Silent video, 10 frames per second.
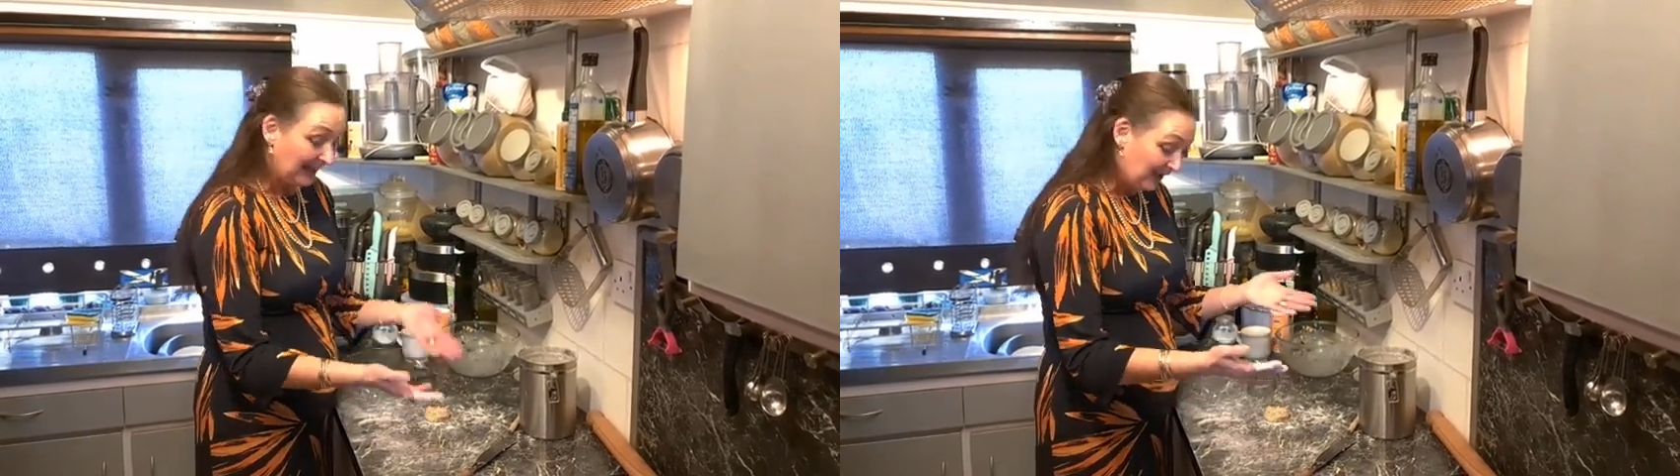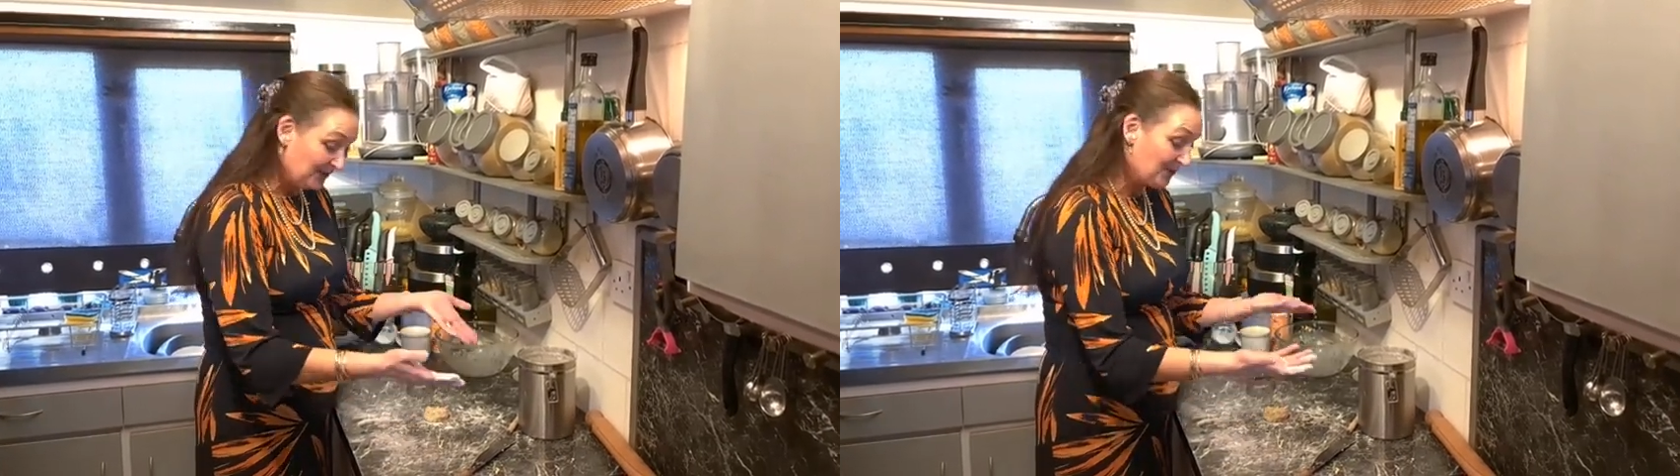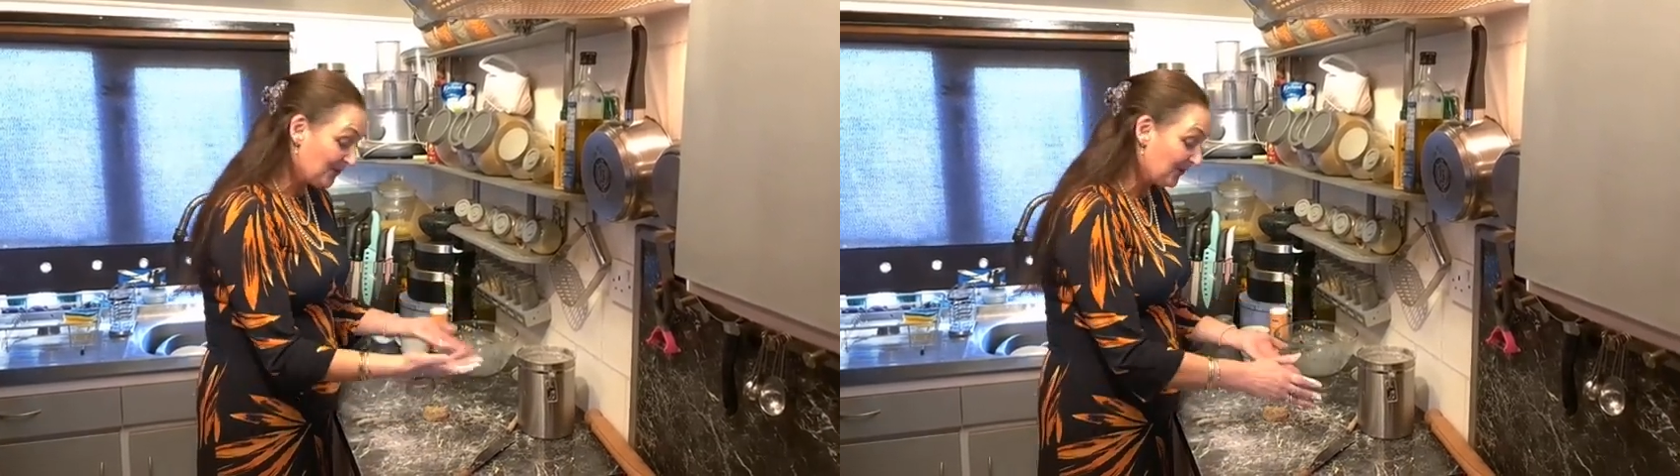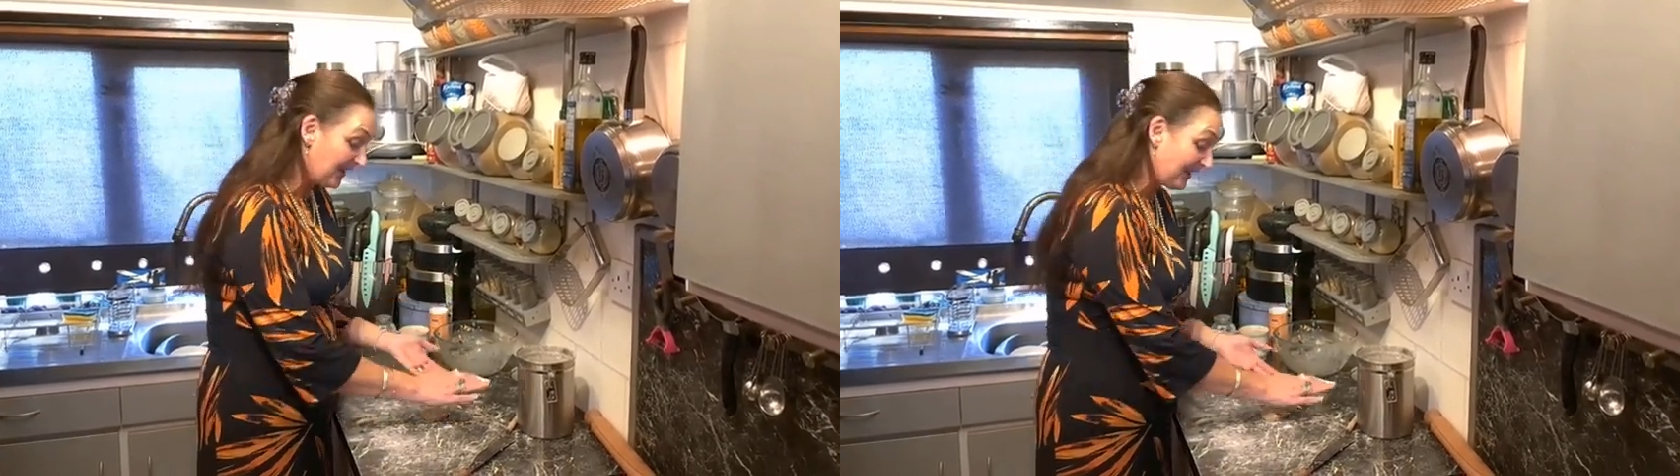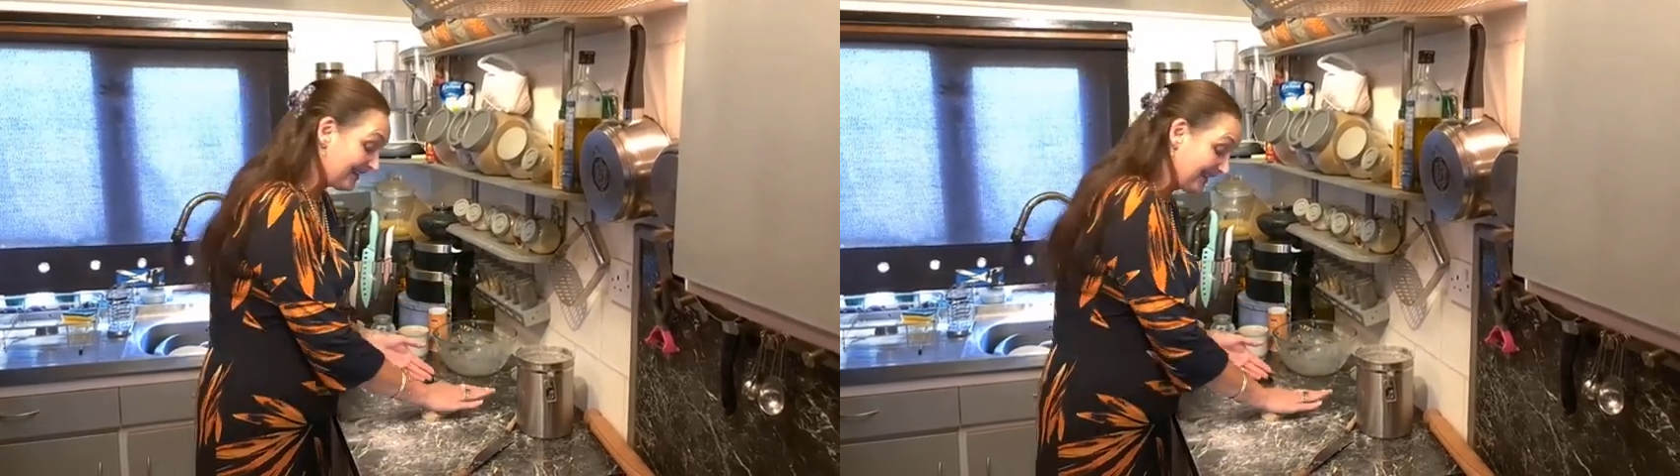You know,
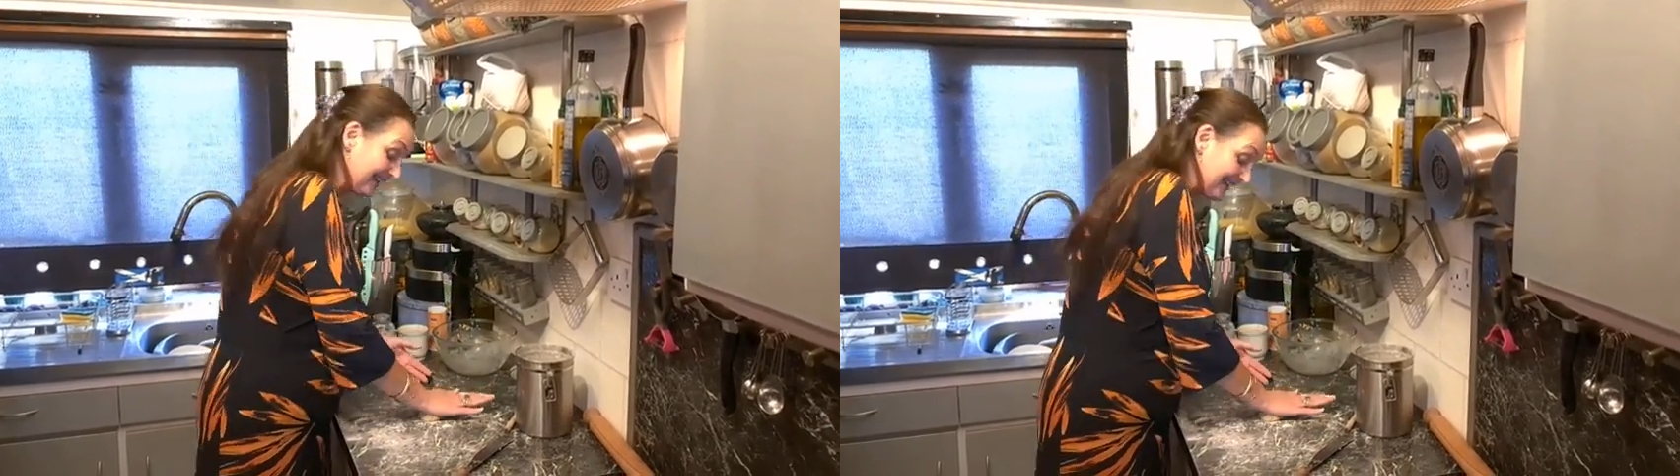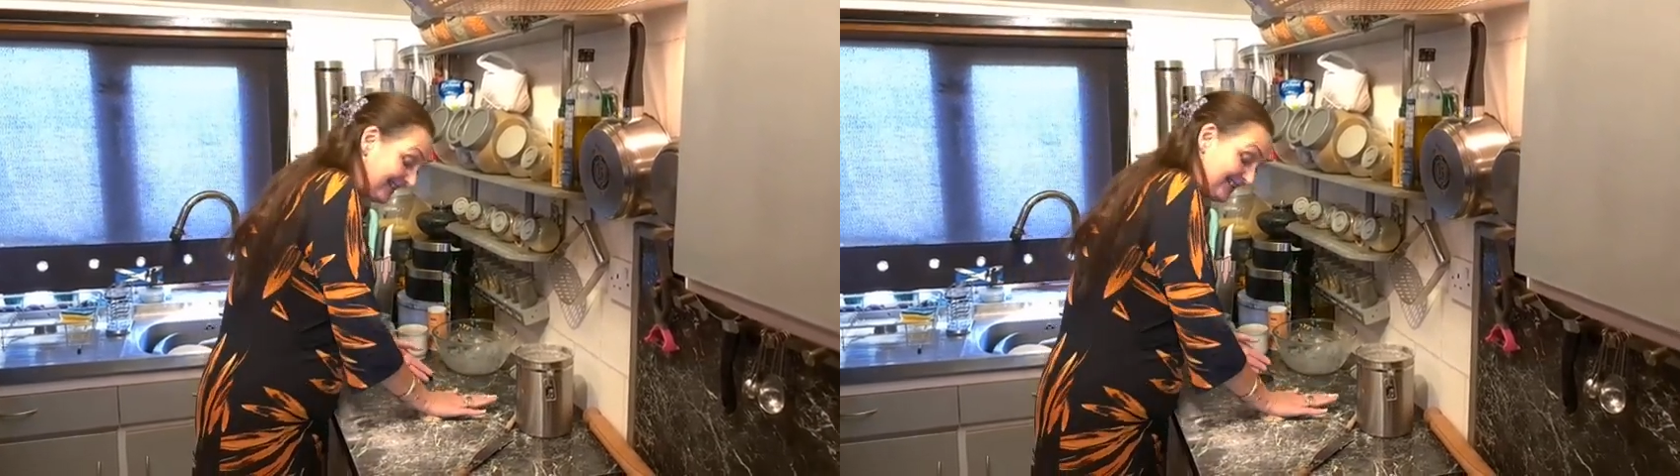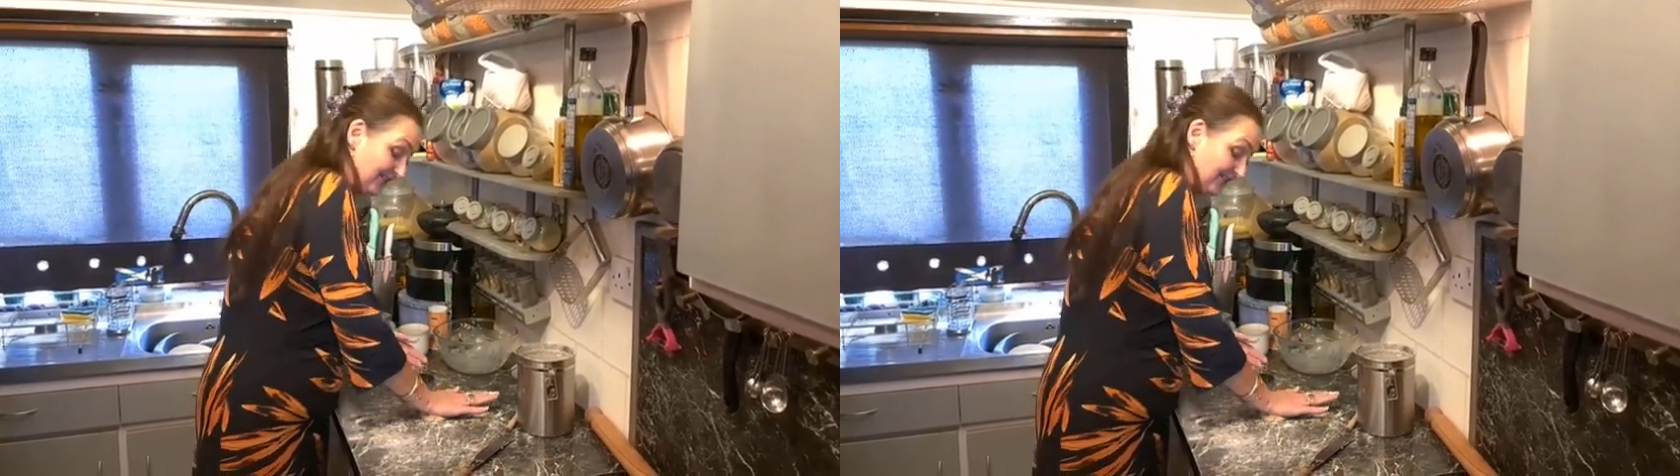you